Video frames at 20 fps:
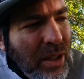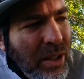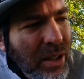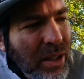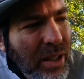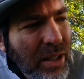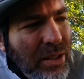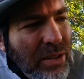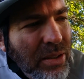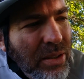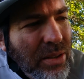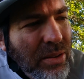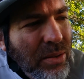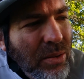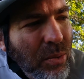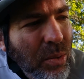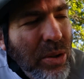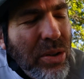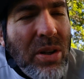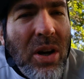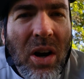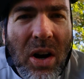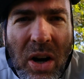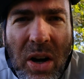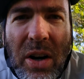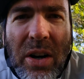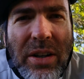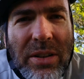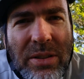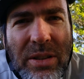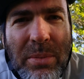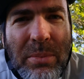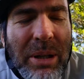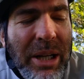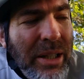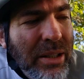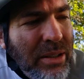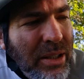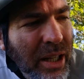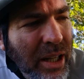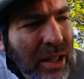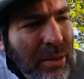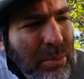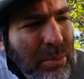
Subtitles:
It was hard to make that